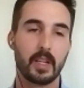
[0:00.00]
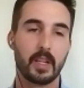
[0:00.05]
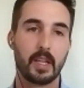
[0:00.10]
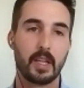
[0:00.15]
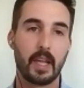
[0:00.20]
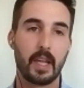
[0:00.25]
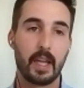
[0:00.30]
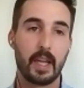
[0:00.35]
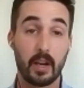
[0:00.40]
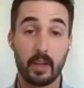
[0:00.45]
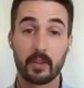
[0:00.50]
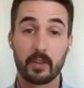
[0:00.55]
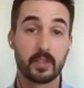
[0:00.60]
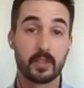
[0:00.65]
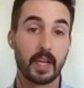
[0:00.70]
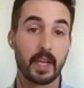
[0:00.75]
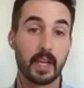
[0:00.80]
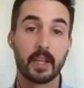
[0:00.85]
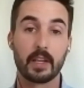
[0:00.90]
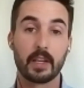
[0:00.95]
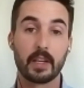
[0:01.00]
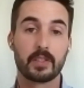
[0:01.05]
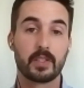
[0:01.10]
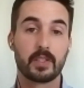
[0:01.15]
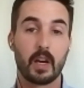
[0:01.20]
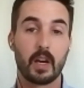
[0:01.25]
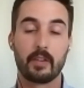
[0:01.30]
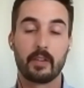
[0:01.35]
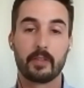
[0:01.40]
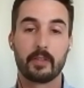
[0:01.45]
and others like us
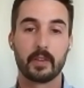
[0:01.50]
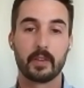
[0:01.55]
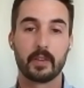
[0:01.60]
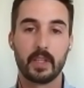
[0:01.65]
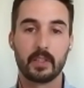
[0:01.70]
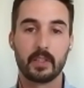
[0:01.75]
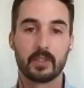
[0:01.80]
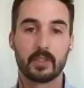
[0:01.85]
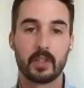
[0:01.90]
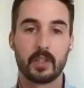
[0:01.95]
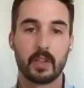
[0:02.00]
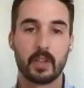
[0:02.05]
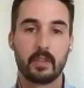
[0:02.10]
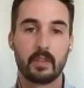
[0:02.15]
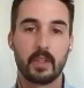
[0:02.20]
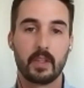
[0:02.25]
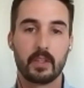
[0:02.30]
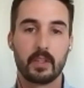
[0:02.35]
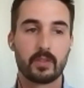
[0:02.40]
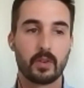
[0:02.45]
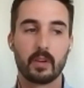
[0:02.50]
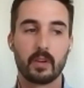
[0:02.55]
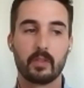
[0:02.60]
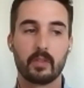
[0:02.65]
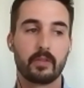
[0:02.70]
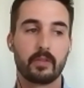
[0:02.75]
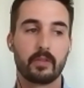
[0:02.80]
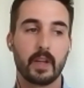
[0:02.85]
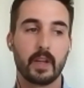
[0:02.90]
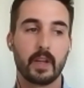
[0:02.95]
to offer these sort
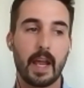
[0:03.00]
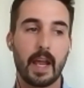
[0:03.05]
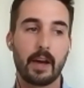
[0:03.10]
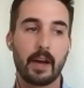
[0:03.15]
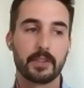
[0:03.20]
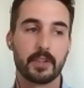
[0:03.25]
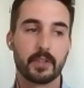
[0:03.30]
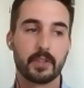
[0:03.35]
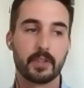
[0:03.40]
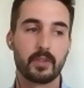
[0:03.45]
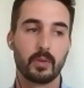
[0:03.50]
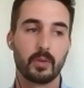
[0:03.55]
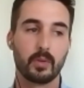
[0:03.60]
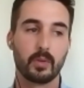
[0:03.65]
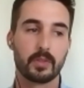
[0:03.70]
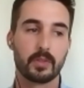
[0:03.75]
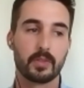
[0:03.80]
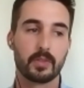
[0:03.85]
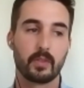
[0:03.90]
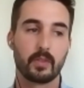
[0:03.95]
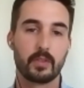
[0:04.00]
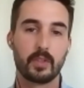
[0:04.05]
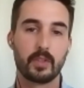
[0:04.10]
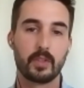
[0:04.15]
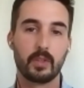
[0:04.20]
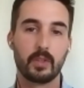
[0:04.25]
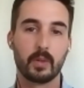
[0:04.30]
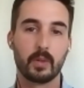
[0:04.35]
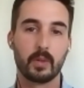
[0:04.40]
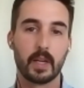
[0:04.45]
of analysis tools
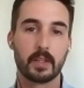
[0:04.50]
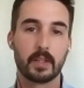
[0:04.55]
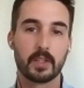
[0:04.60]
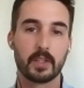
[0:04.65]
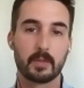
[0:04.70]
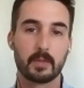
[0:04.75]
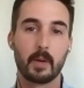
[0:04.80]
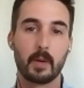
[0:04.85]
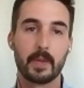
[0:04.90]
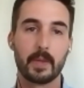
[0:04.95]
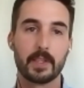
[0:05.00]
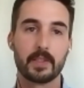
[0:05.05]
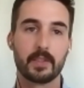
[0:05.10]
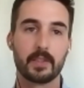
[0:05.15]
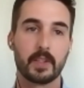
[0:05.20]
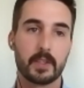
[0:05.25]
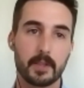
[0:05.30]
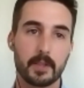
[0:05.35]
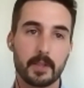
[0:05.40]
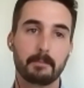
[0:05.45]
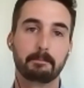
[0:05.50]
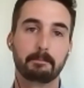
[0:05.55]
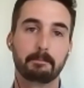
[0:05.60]
to small businesses.